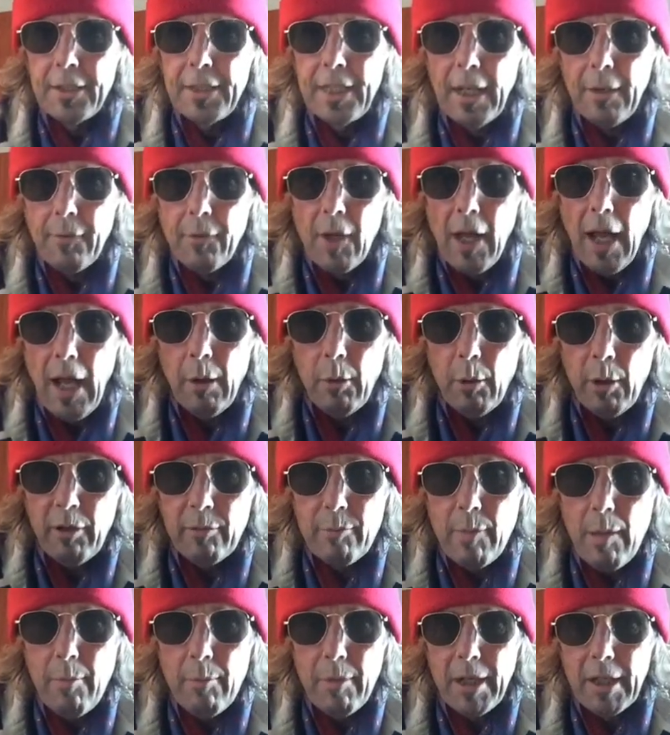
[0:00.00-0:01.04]
now how I
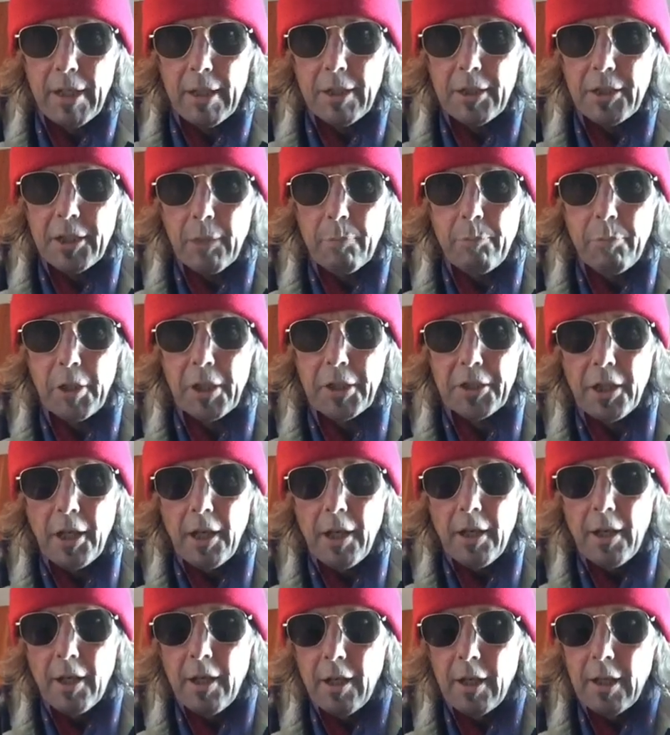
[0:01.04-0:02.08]
remember to put
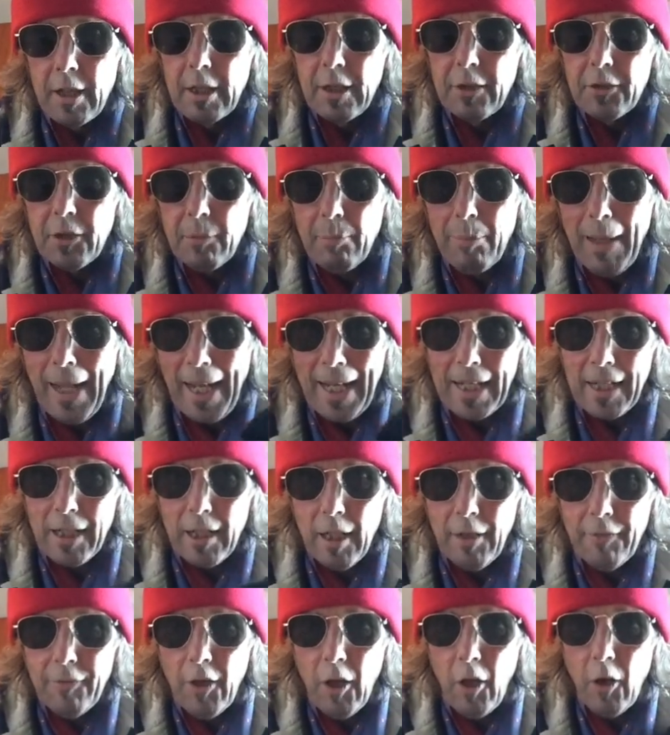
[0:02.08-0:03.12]
the black
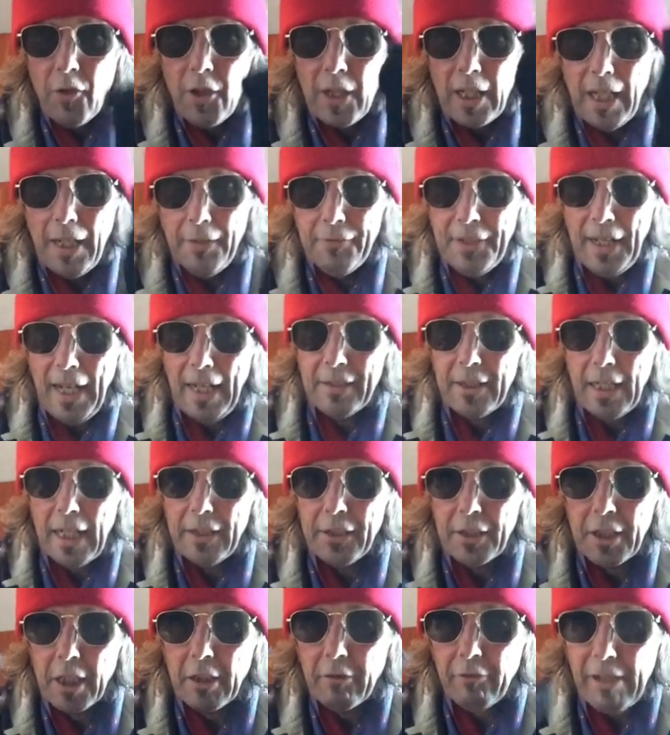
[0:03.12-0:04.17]
glove on the left hand
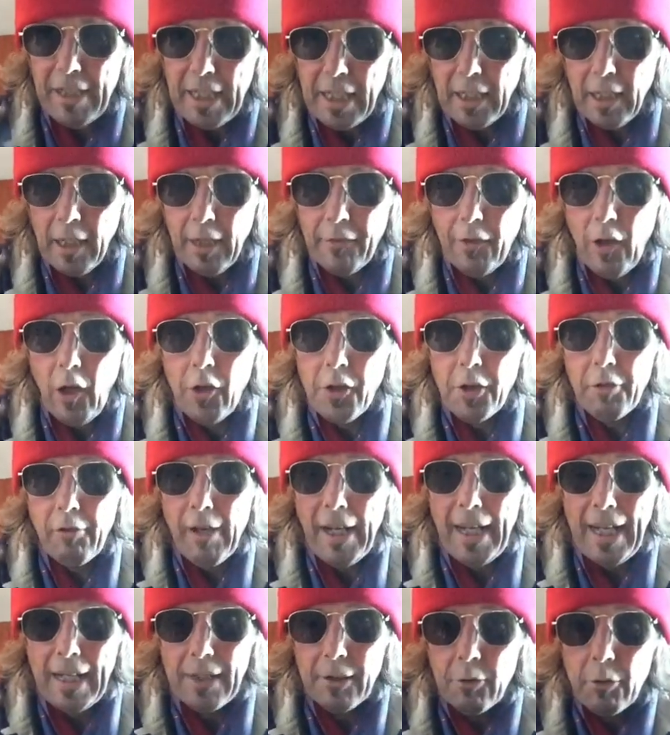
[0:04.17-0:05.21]
and the grey glove on the
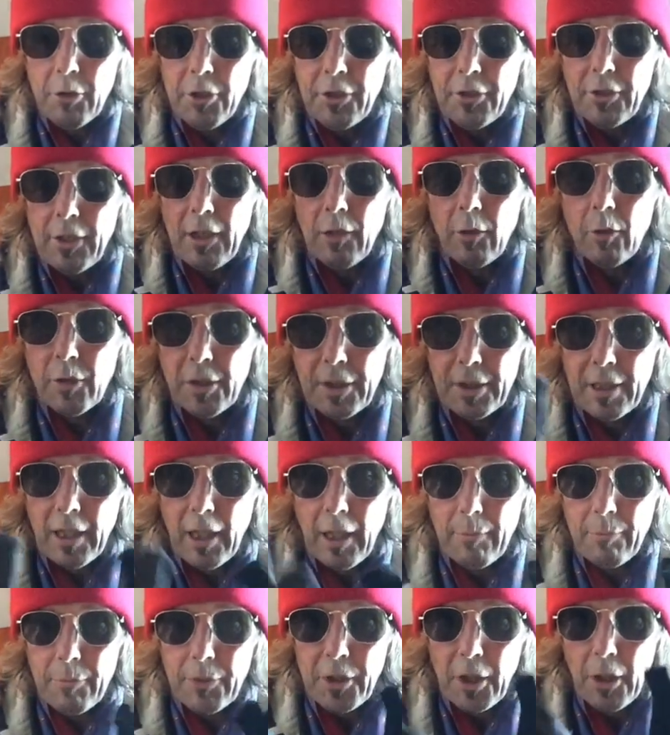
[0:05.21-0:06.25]
right hand. I always do that all the
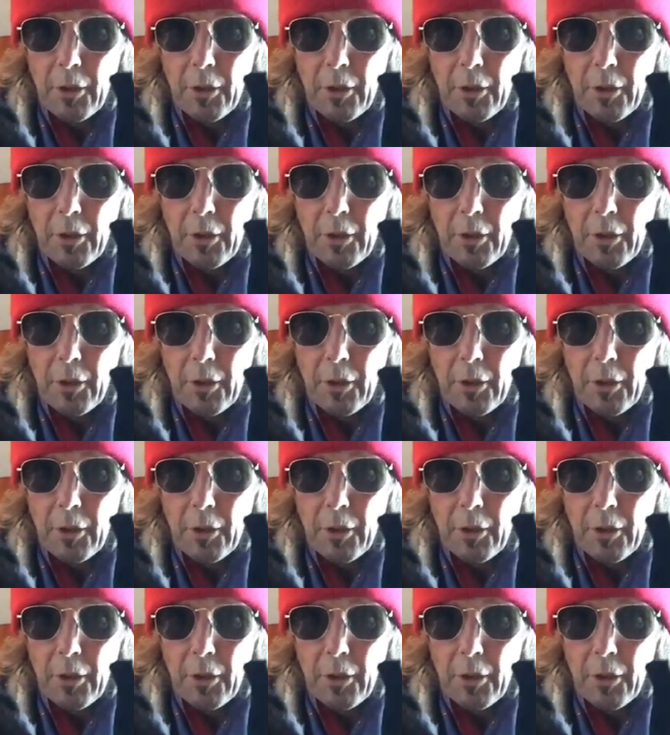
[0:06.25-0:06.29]
time.